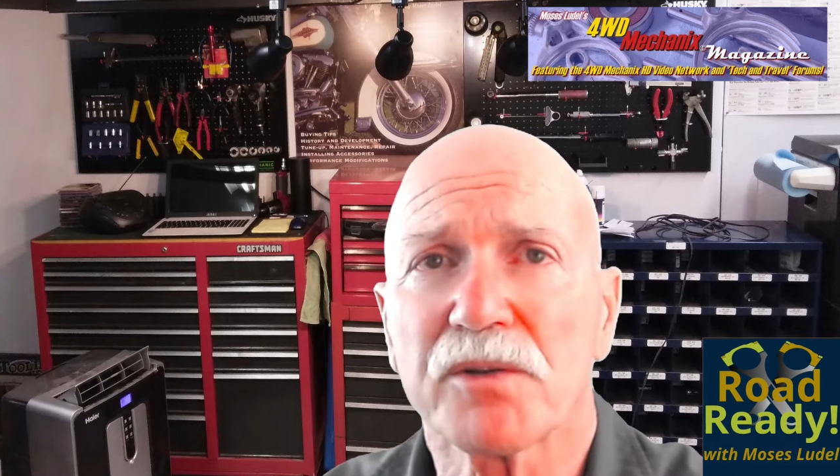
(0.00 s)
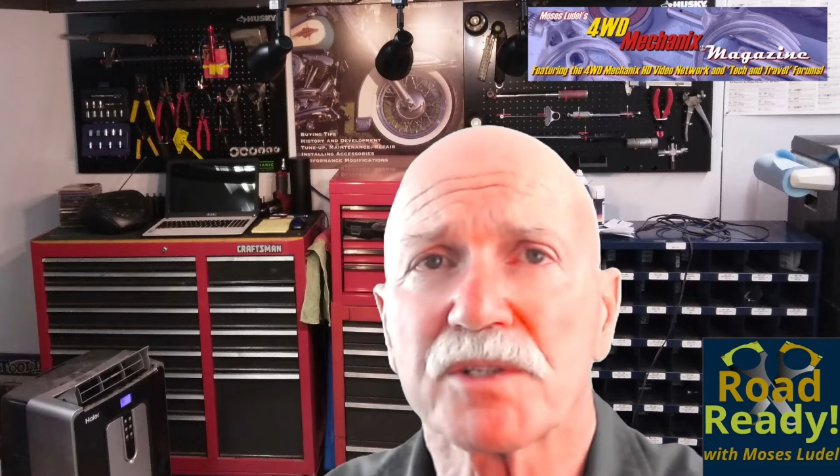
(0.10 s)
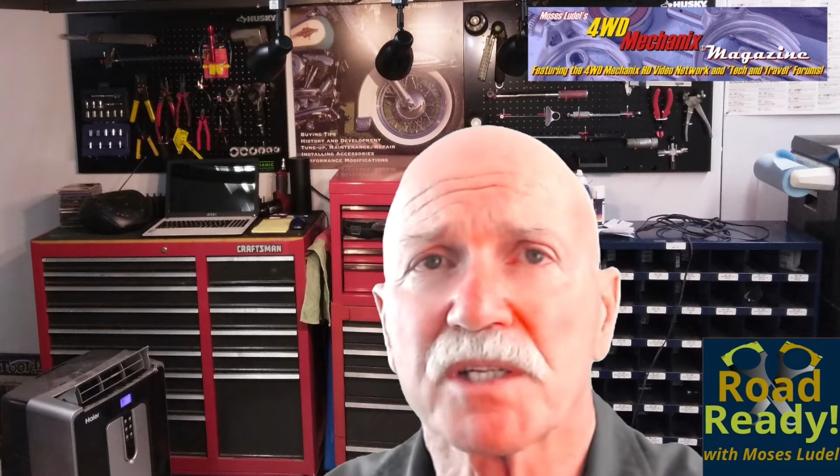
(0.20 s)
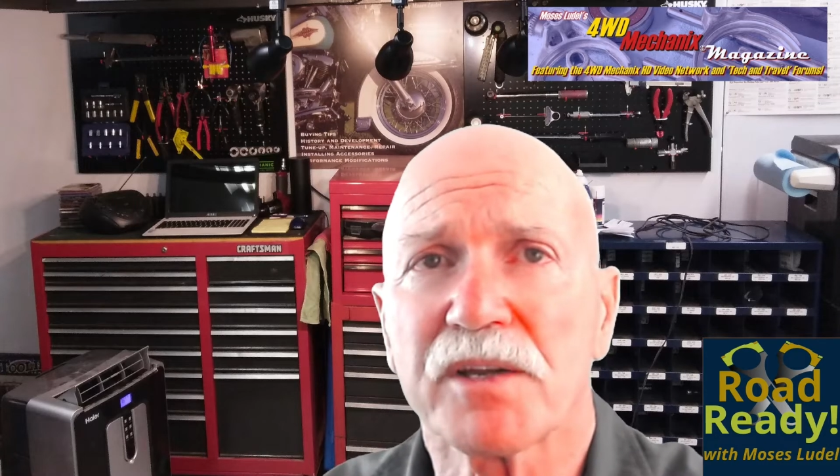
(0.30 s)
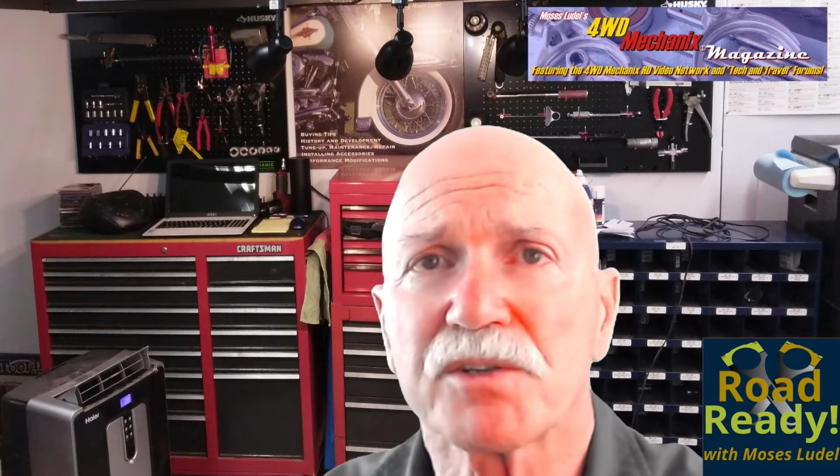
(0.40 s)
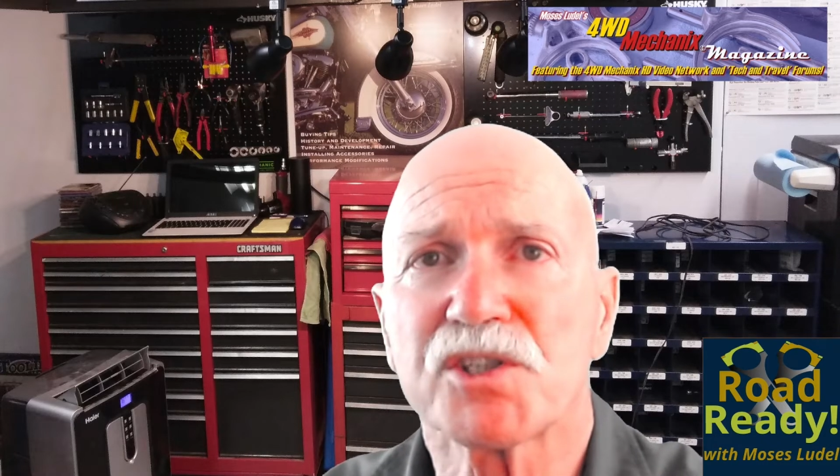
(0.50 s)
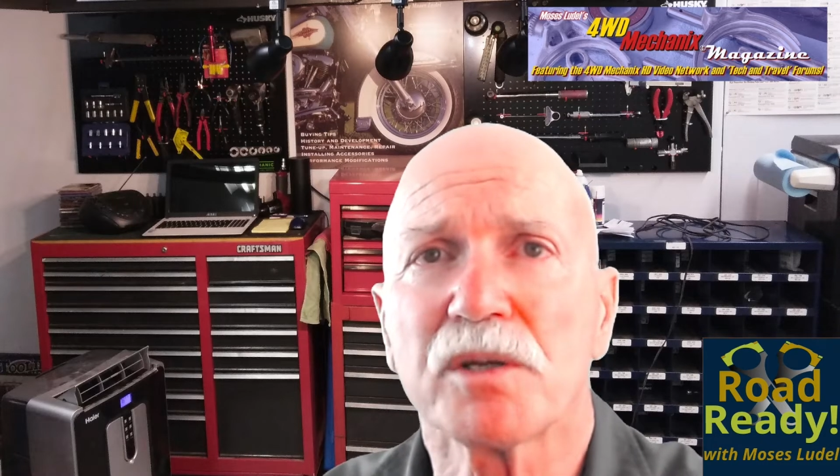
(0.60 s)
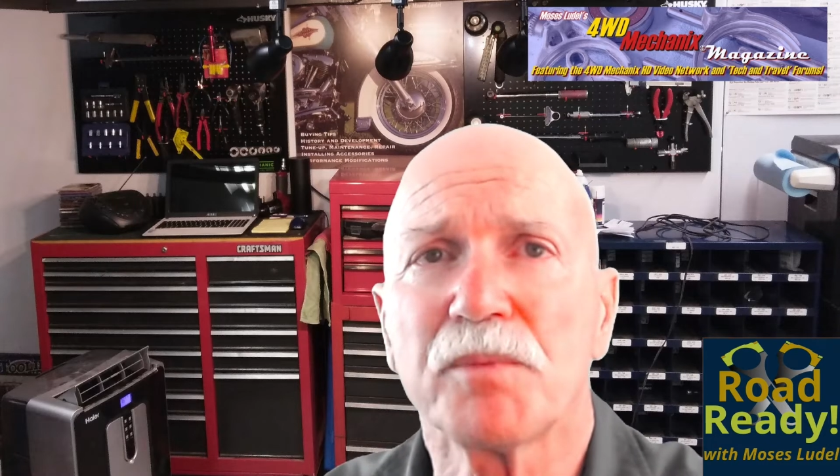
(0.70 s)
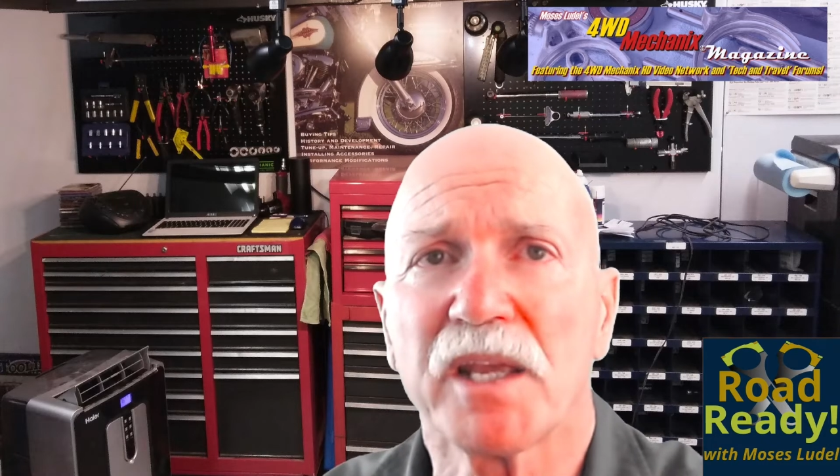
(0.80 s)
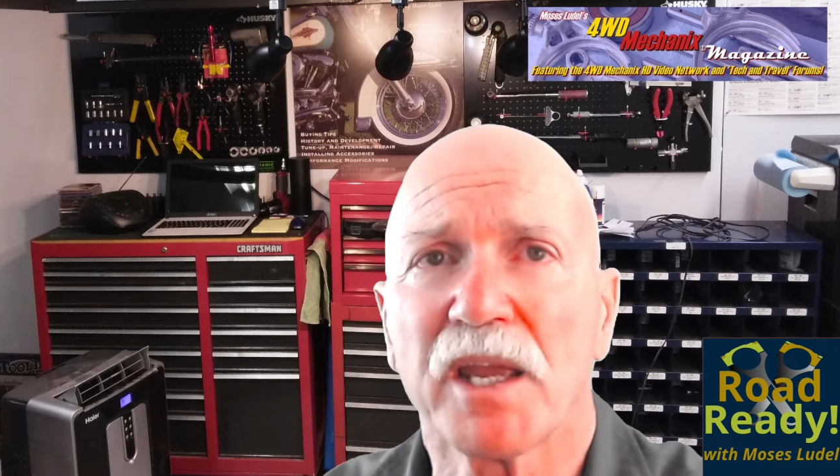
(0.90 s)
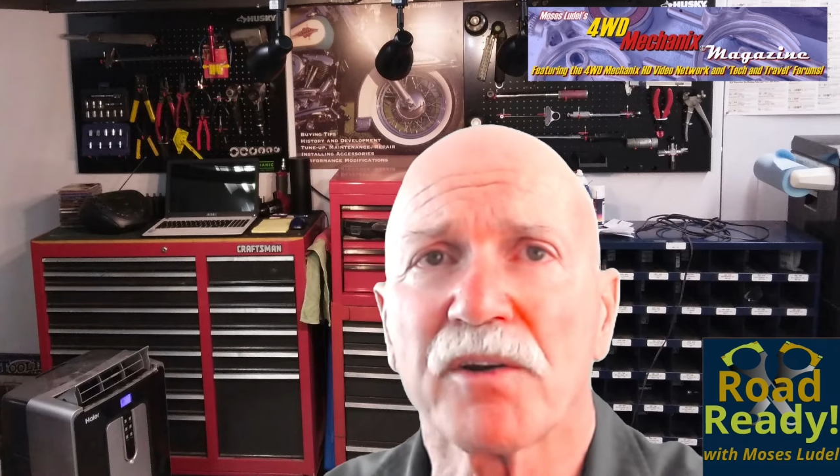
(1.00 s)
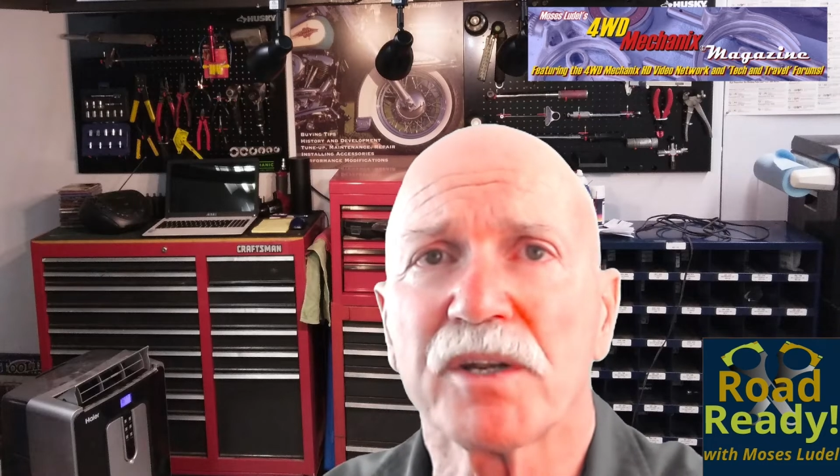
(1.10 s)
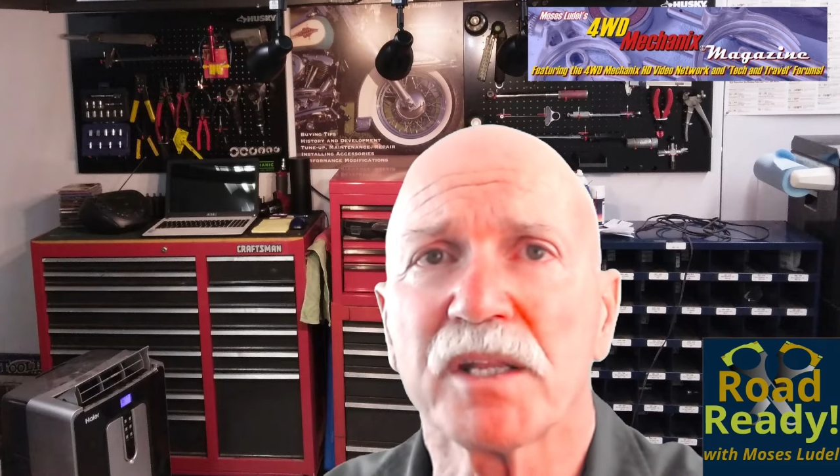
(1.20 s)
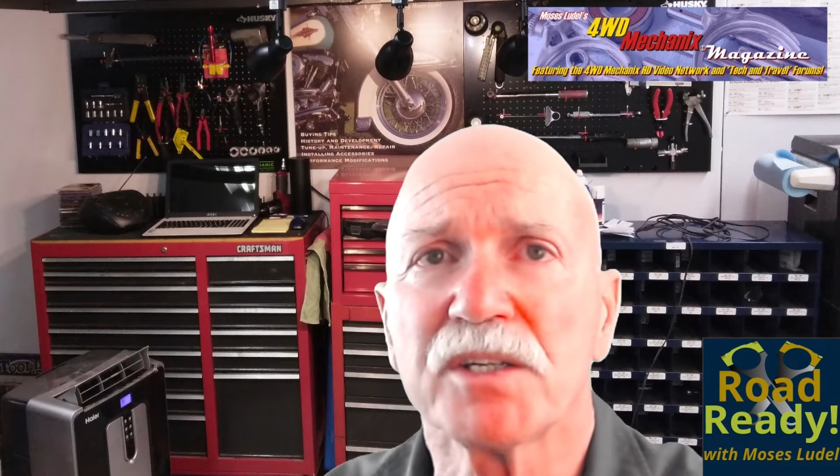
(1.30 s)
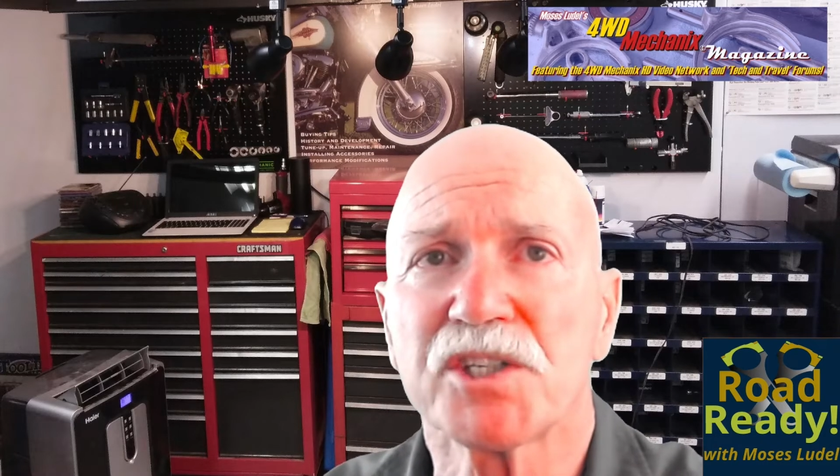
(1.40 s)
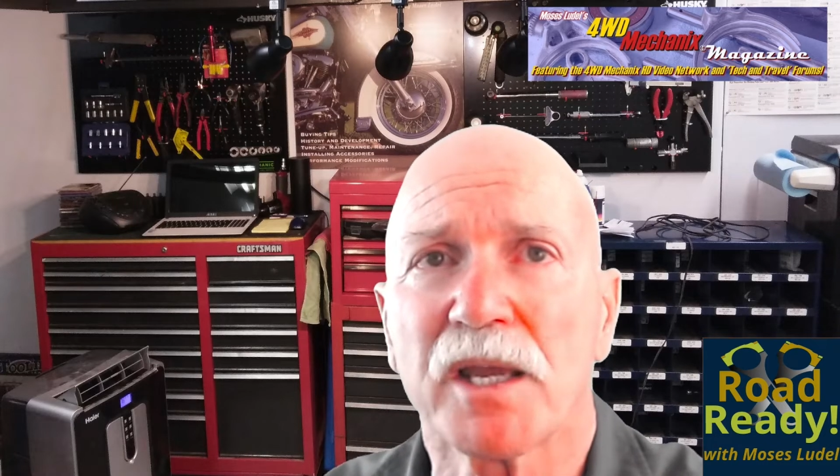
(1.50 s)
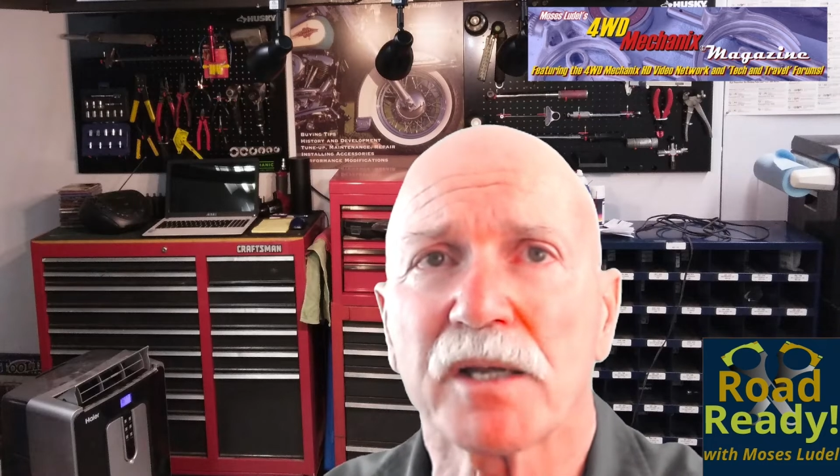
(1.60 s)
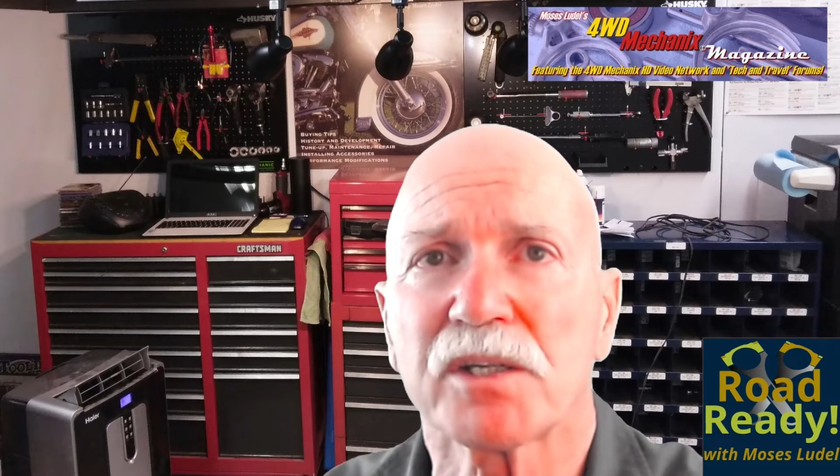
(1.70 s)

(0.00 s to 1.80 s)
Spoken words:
tires should be aired and checked